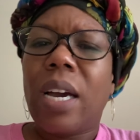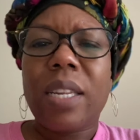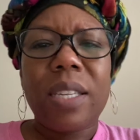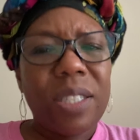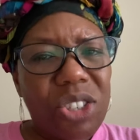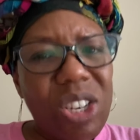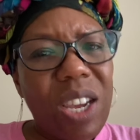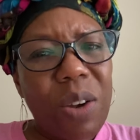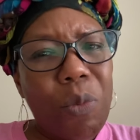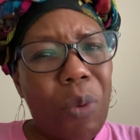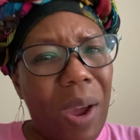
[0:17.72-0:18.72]

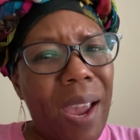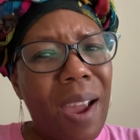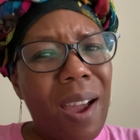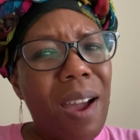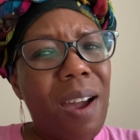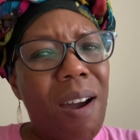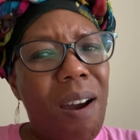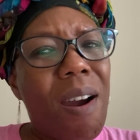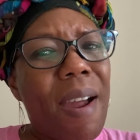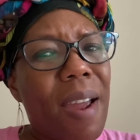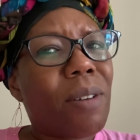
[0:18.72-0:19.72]
legit, where
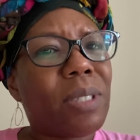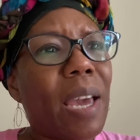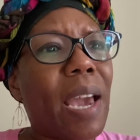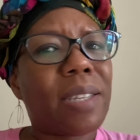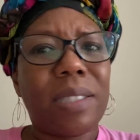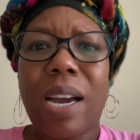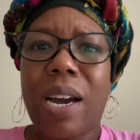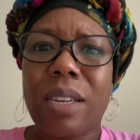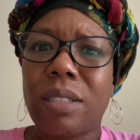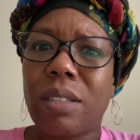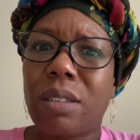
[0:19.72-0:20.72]
are our tax
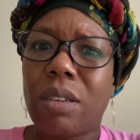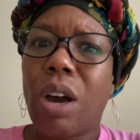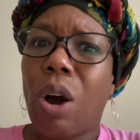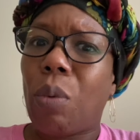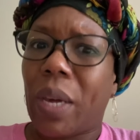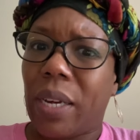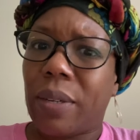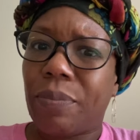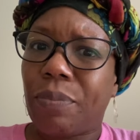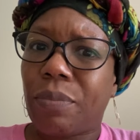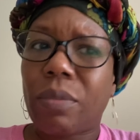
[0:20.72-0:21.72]
dollars
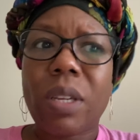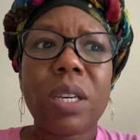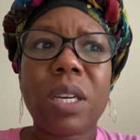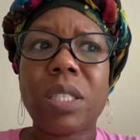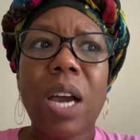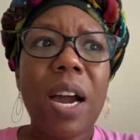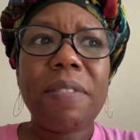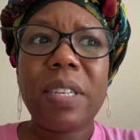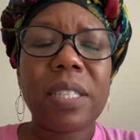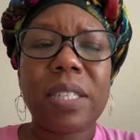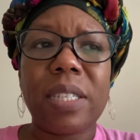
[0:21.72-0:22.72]
going? Because
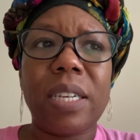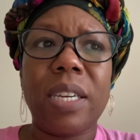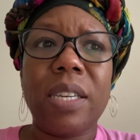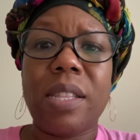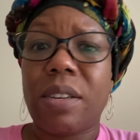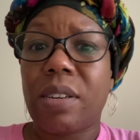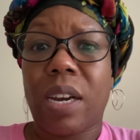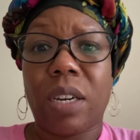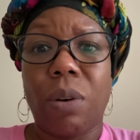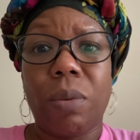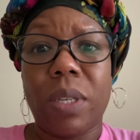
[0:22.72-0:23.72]
obviously they're
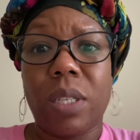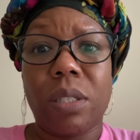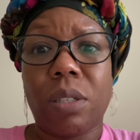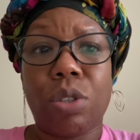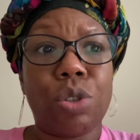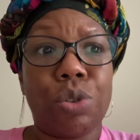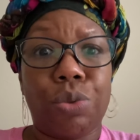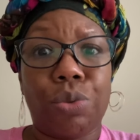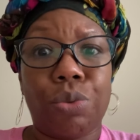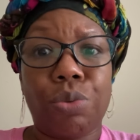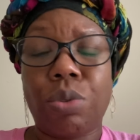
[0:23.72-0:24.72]
not going into
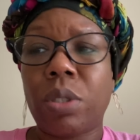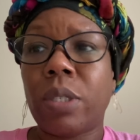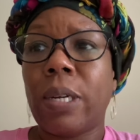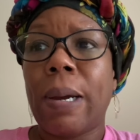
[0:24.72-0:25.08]
schools.